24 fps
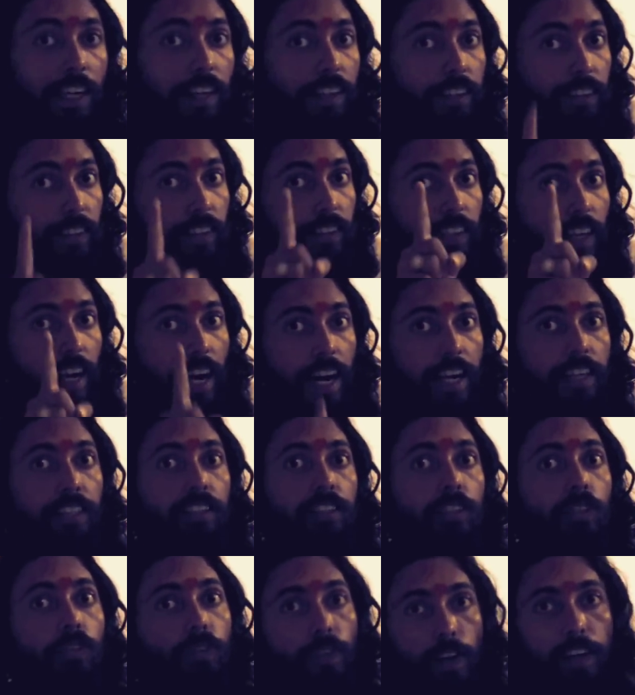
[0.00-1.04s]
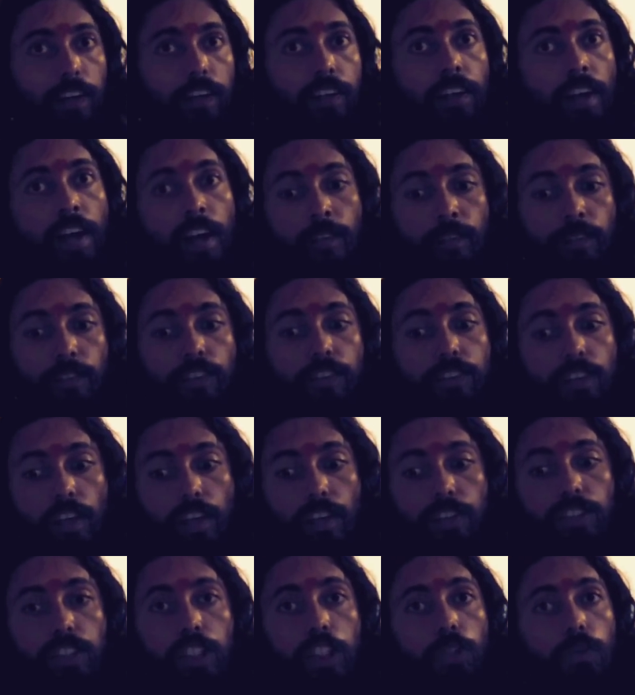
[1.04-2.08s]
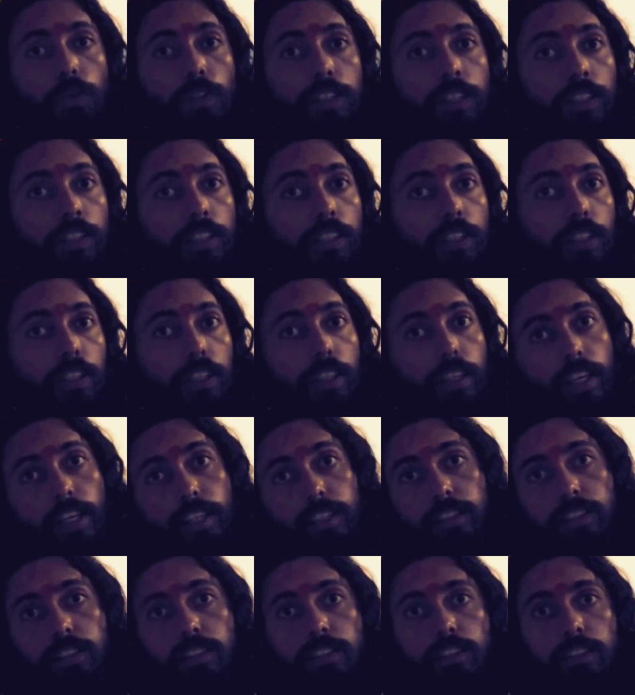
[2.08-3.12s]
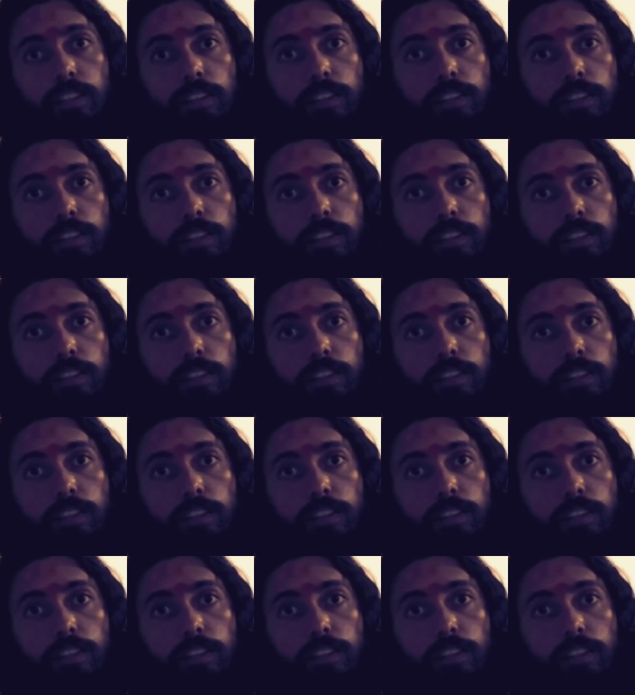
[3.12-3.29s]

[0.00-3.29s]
and that's when the situation gets